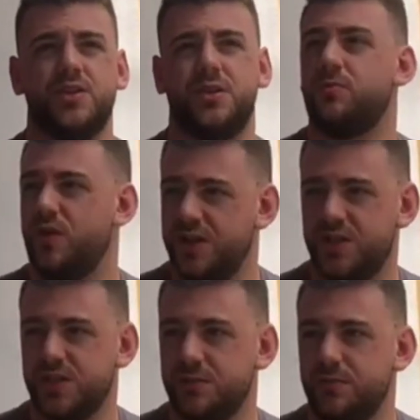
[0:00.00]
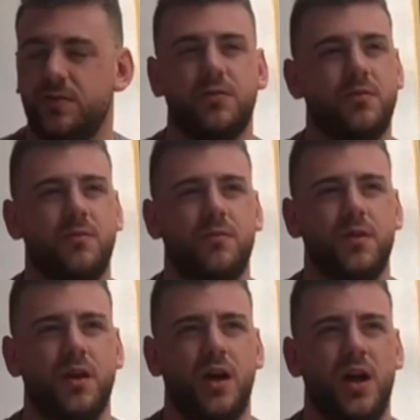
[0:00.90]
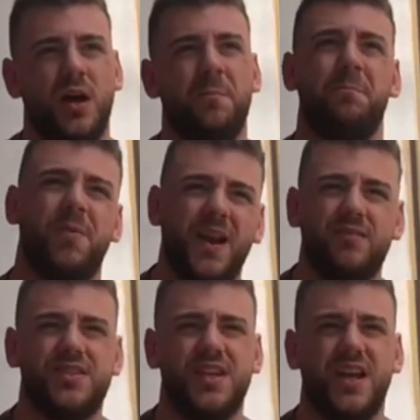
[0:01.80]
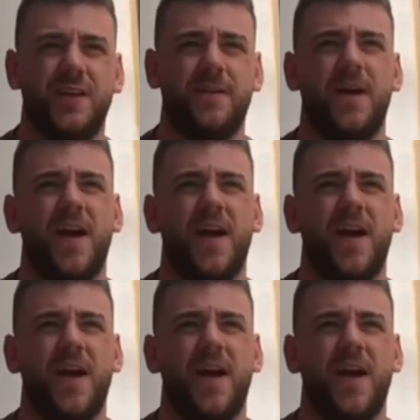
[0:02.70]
some racism, but I would say